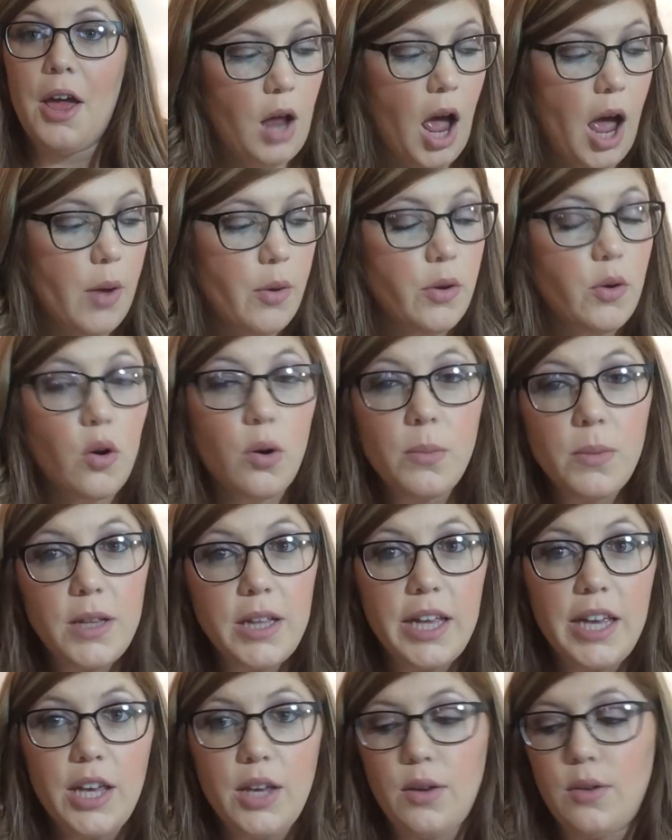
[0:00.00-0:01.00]
I would
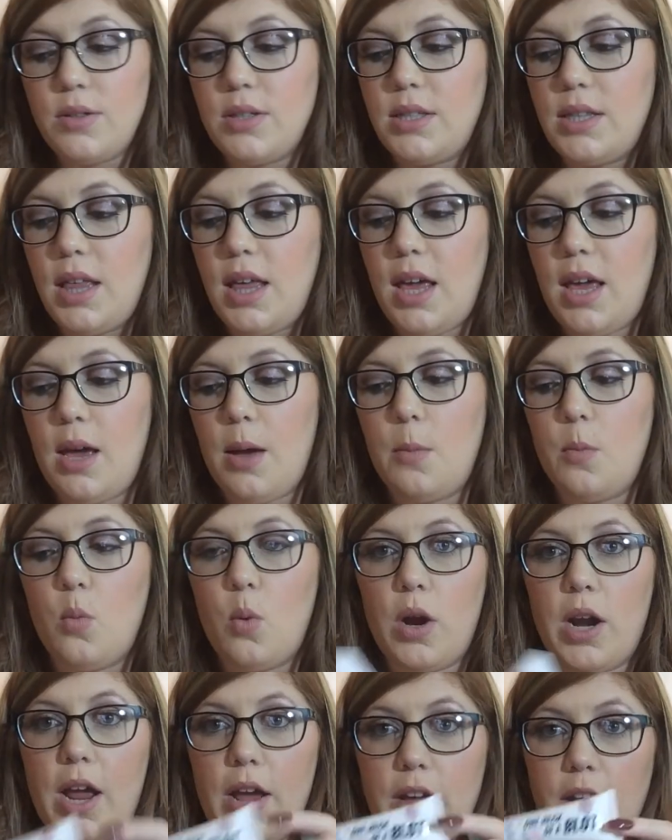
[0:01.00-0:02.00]
normally use the
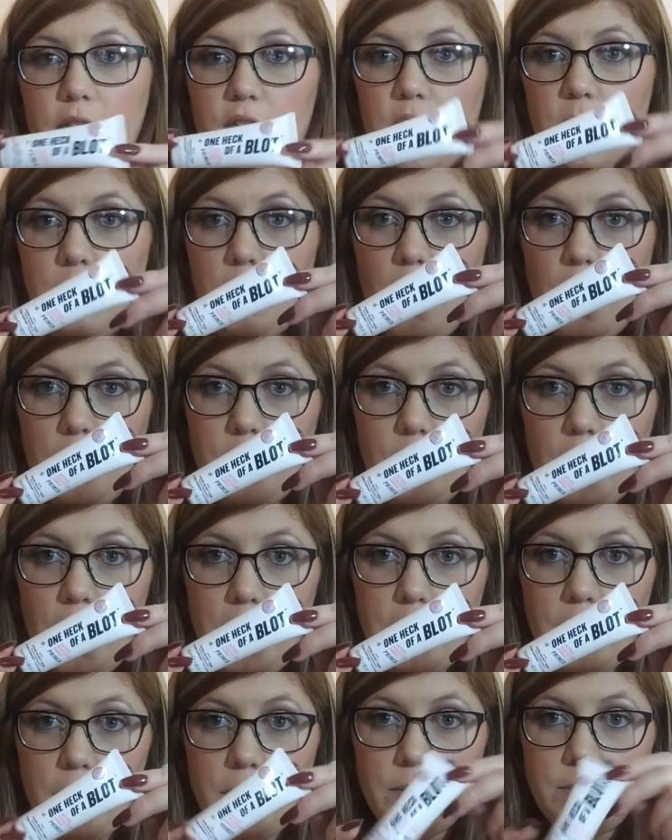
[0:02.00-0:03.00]
One Heck of a Blot
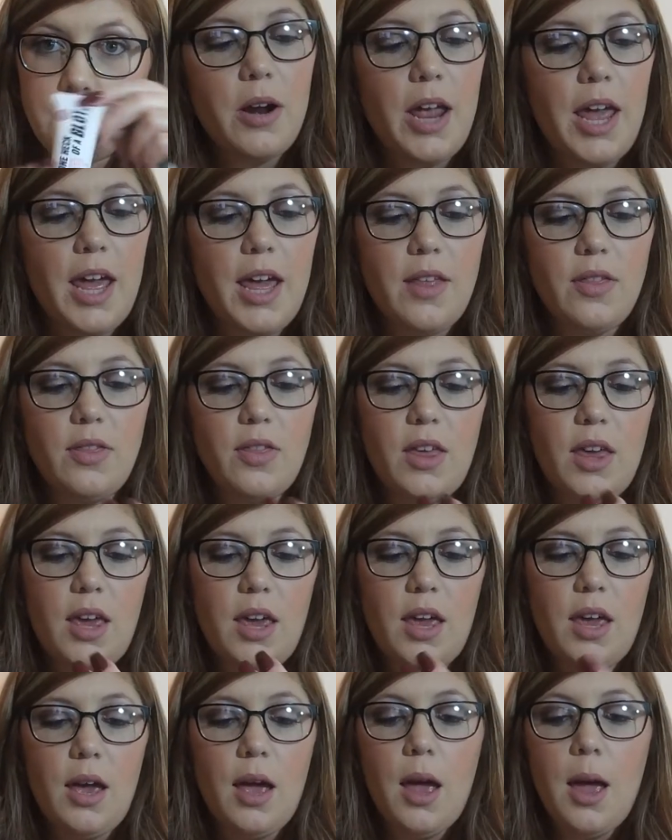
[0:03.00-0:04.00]
primer and
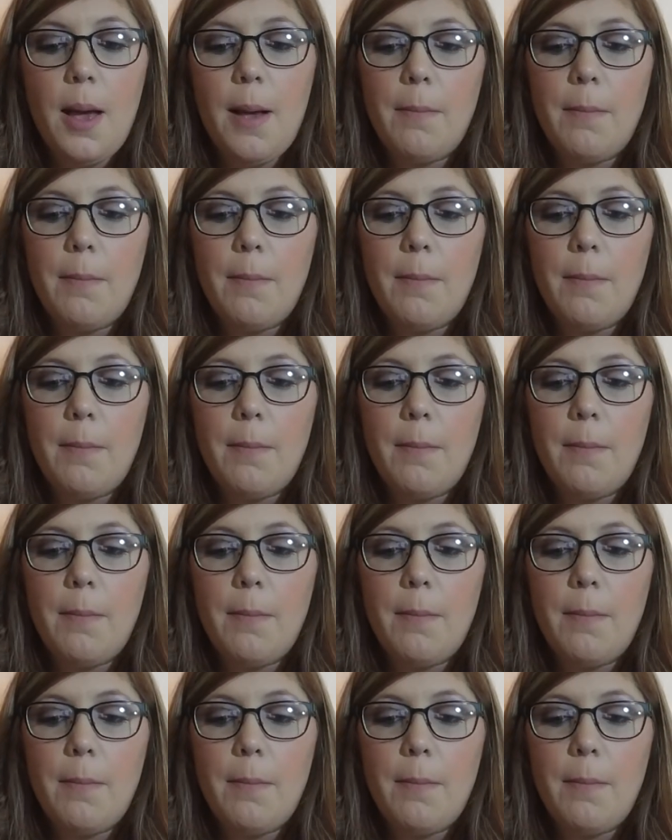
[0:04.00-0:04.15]
the